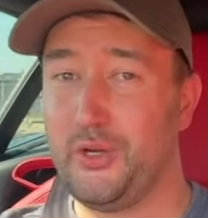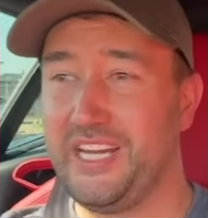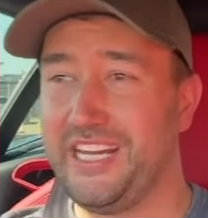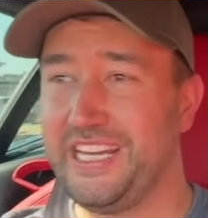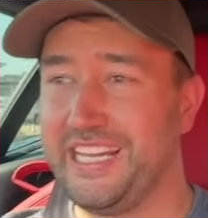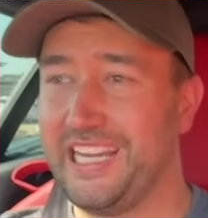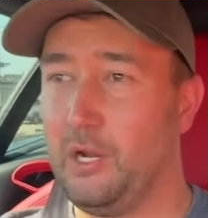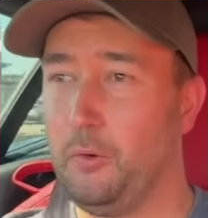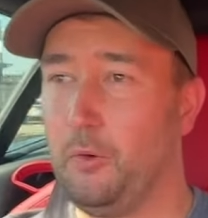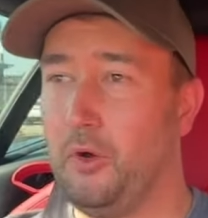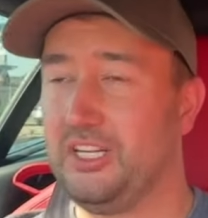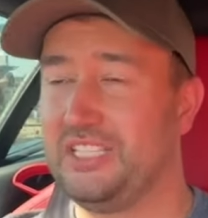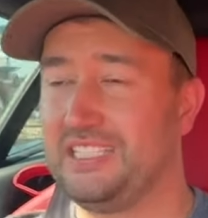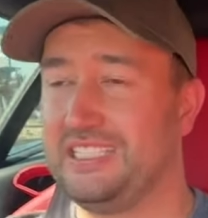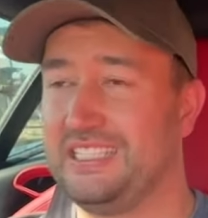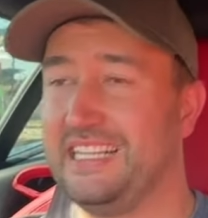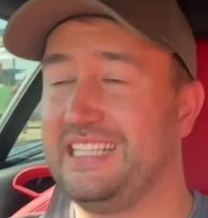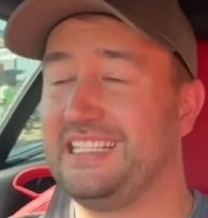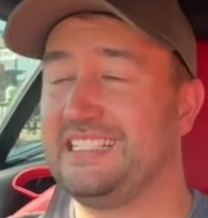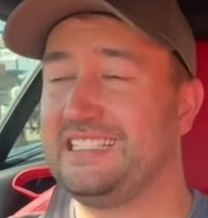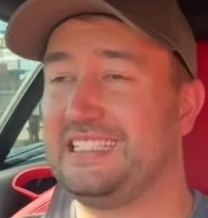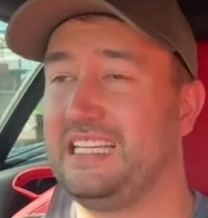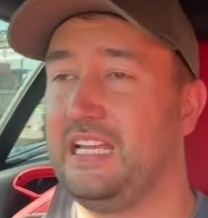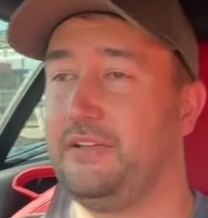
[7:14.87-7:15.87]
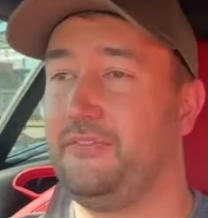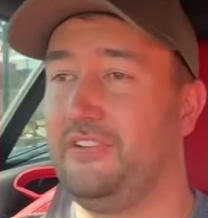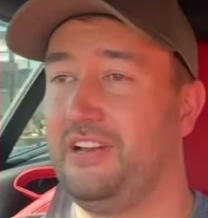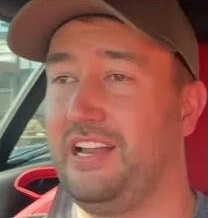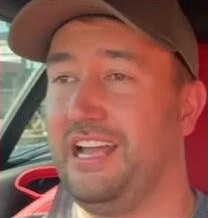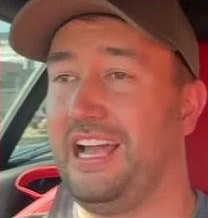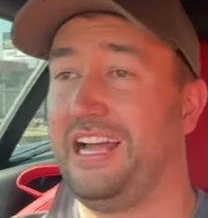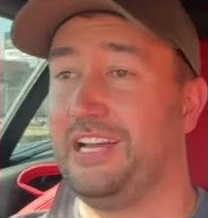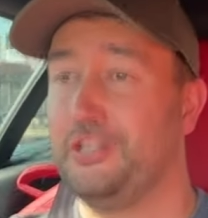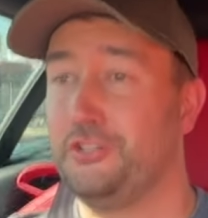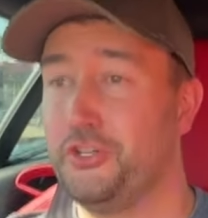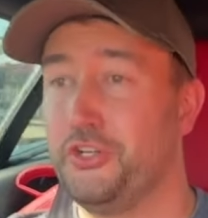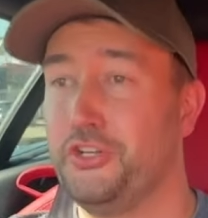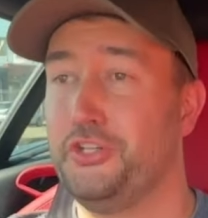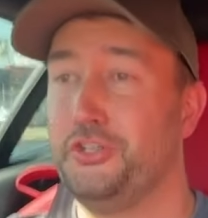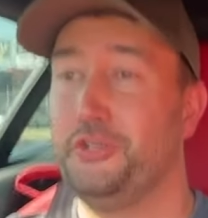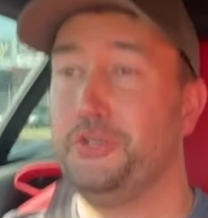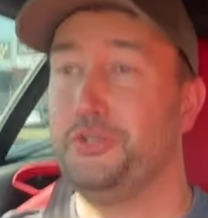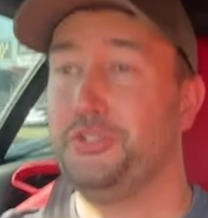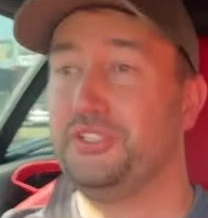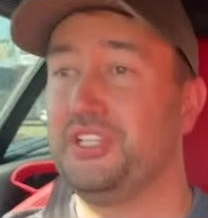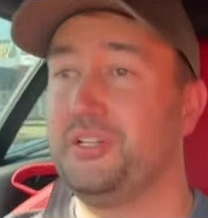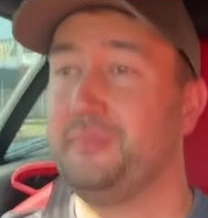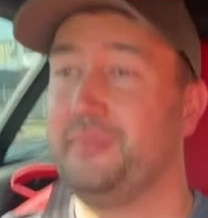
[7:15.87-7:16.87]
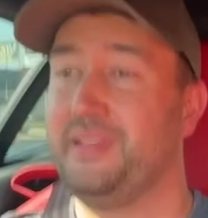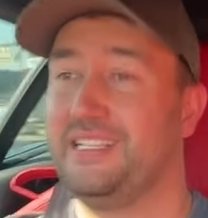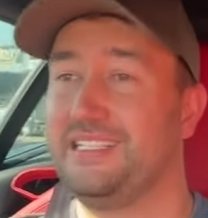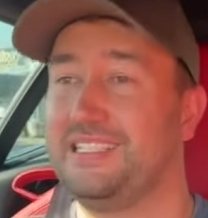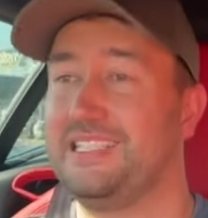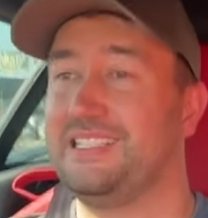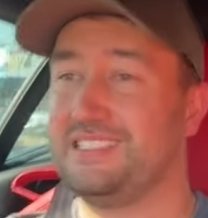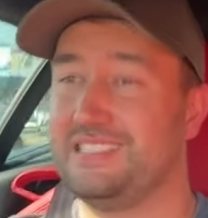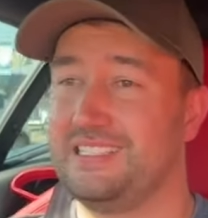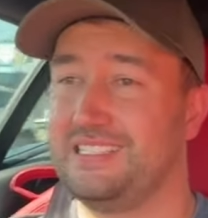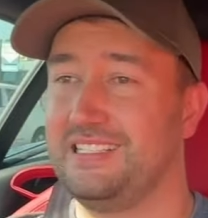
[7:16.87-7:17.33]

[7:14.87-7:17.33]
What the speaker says: kilowatts and 700 Newton meters.